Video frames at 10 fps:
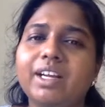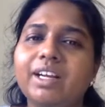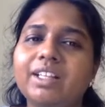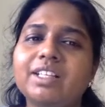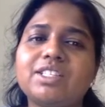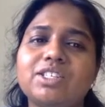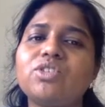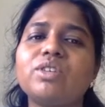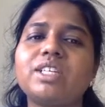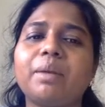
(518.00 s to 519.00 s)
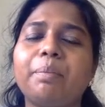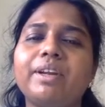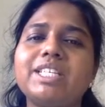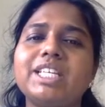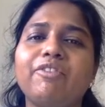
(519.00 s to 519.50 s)
That's so
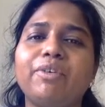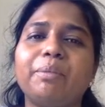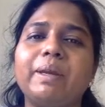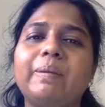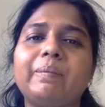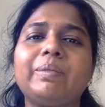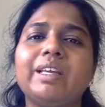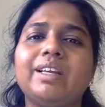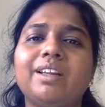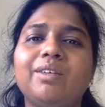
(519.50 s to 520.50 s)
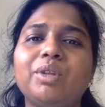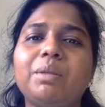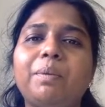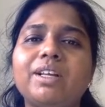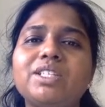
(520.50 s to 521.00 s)
surprising for me. Now in the
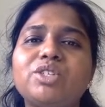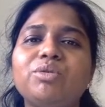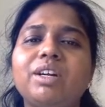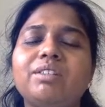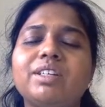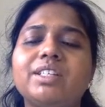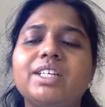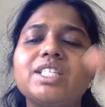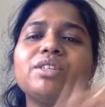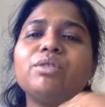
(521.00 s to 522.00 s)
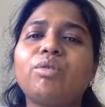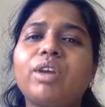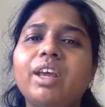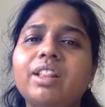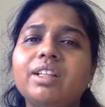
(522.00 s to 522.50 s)
past 200 years, look
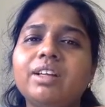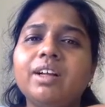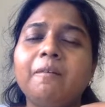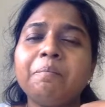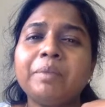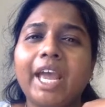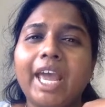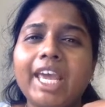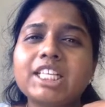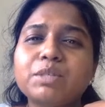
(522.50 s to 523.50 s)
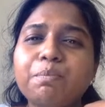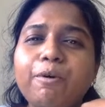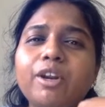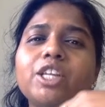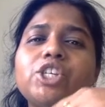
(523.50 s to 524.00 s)
at the
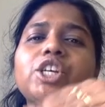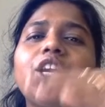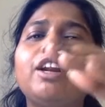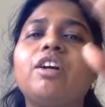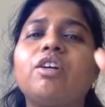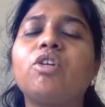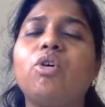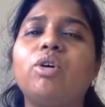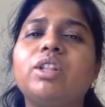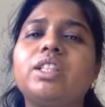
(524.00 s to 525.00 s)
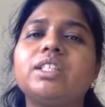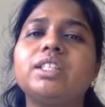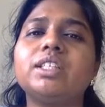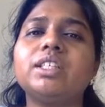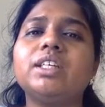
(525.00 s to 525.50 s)
exponential growth
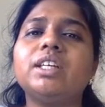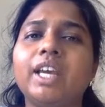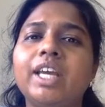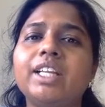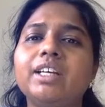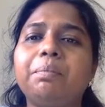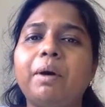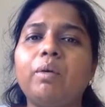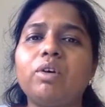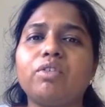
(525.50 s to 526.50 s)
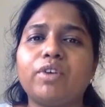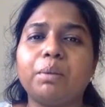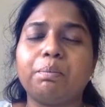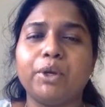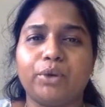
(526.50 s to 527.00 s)
in the power of
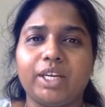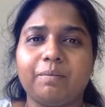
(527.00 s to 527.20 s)
computing.